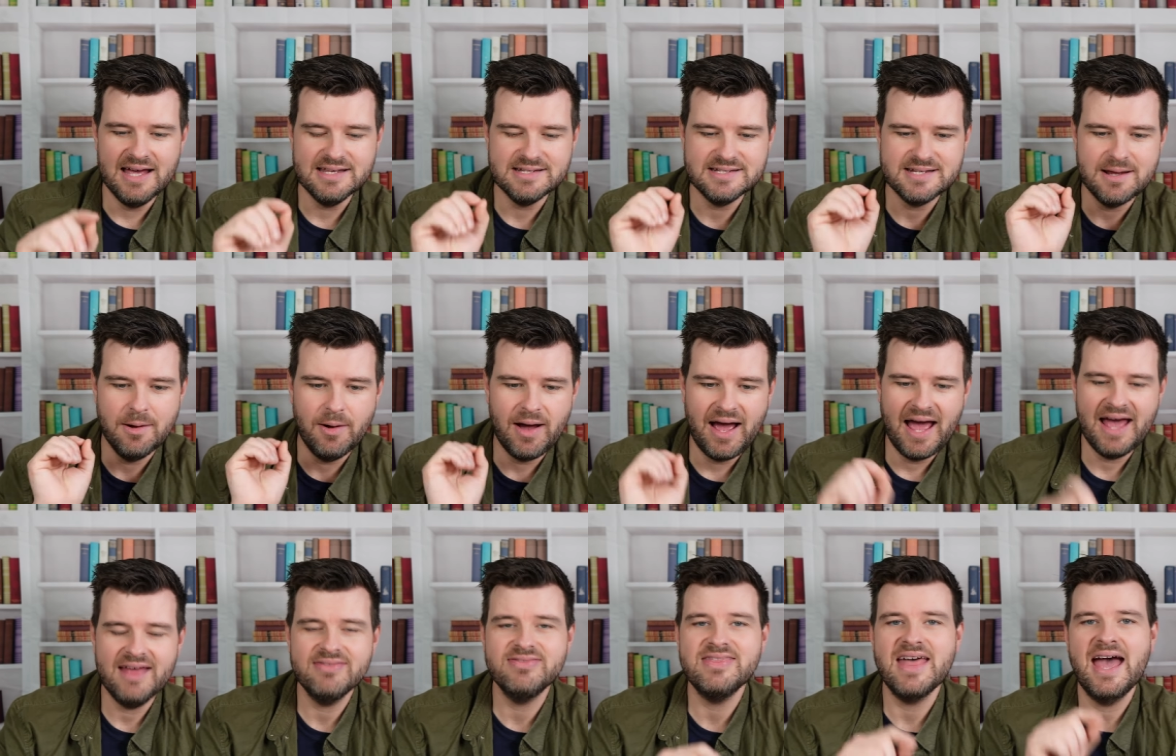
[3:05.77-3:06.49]
So I
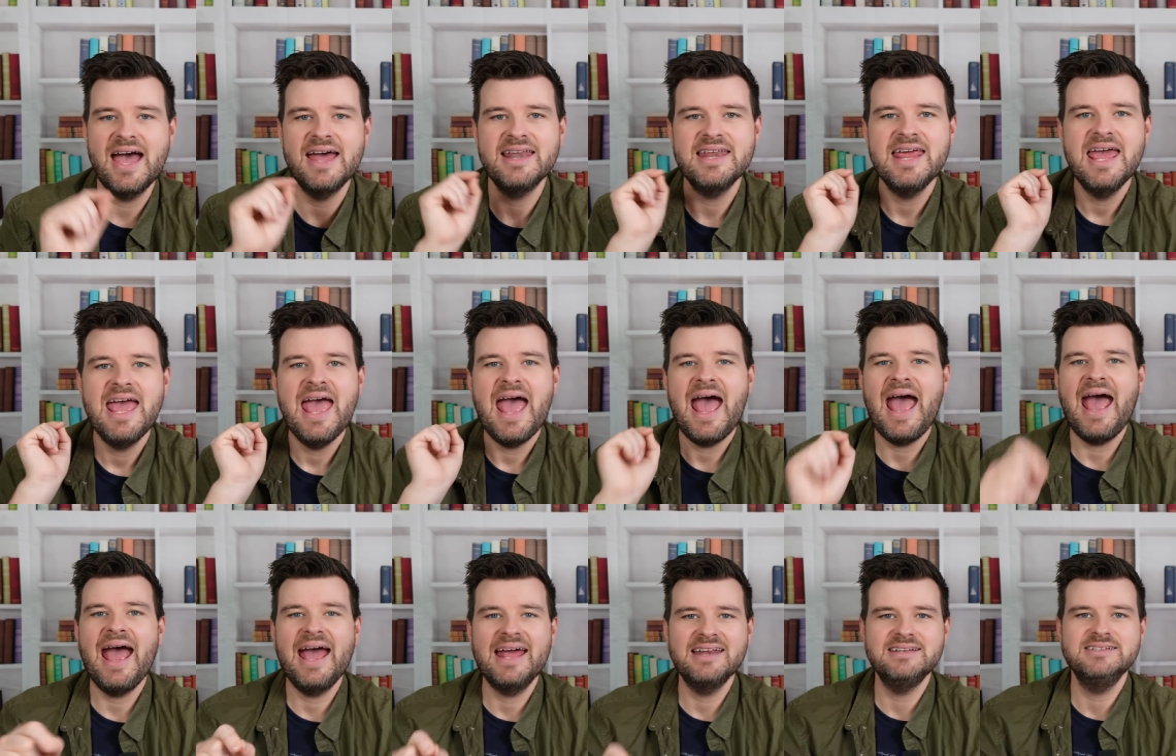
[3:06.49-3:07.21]
had that
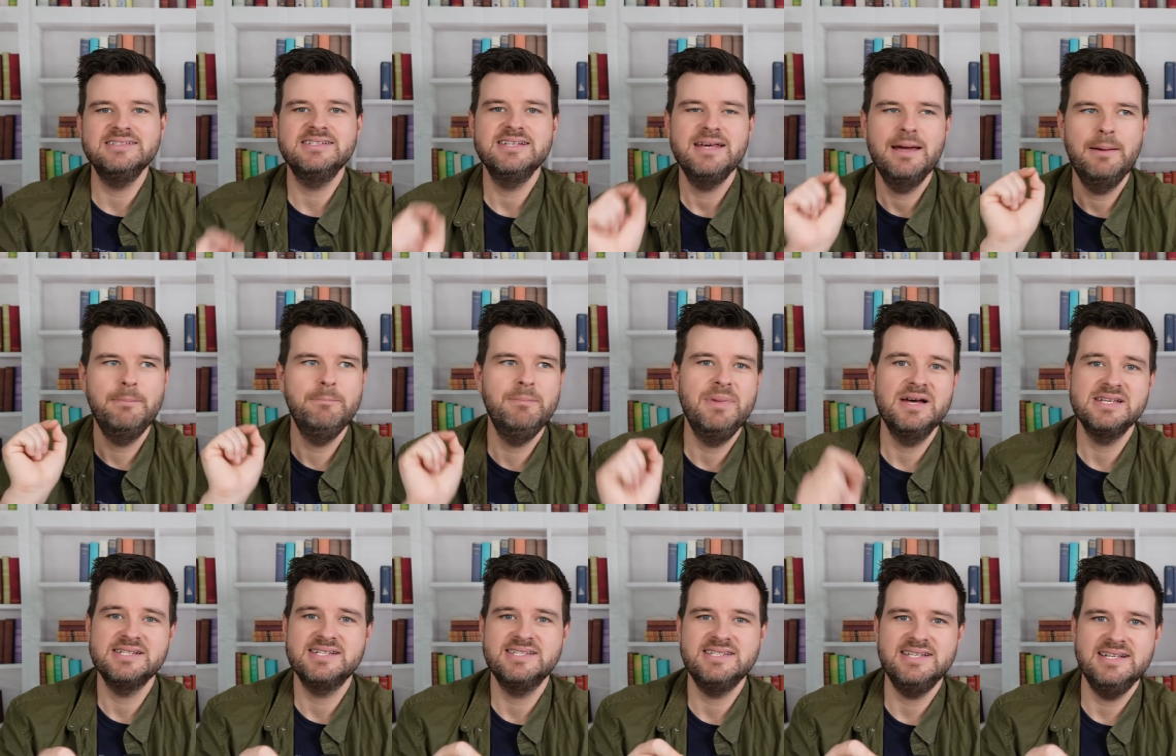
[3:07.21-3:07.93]
and
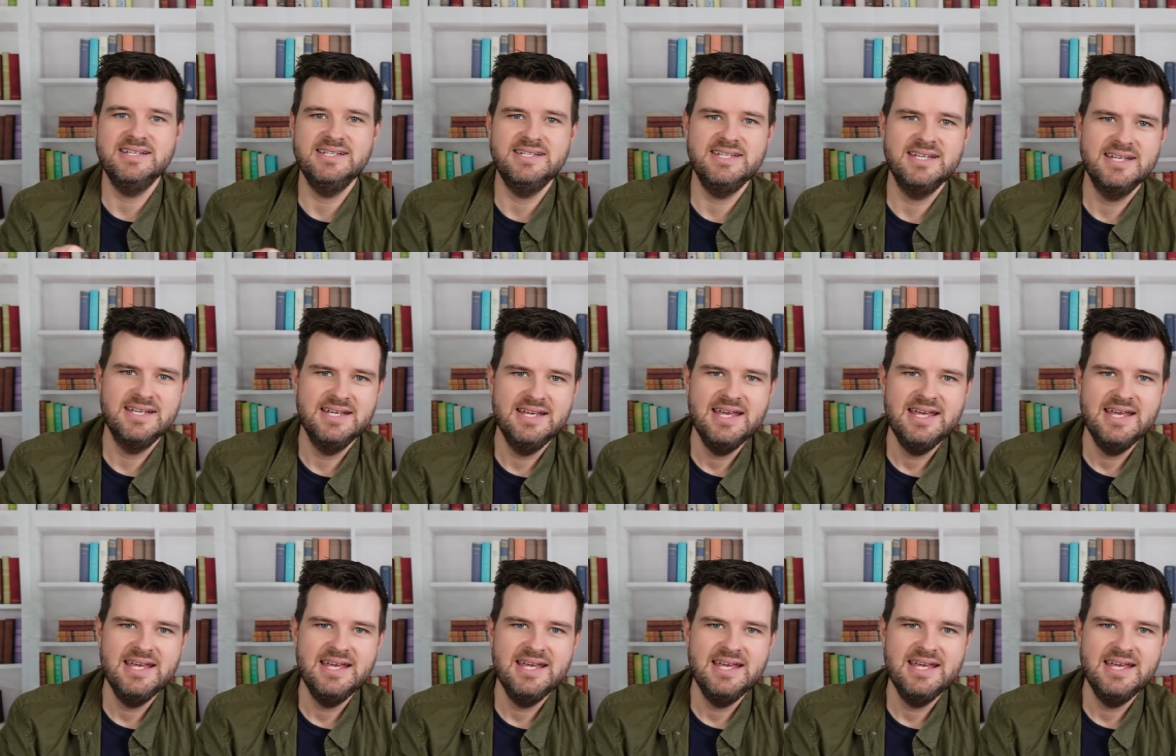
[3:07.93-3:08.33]
mustard.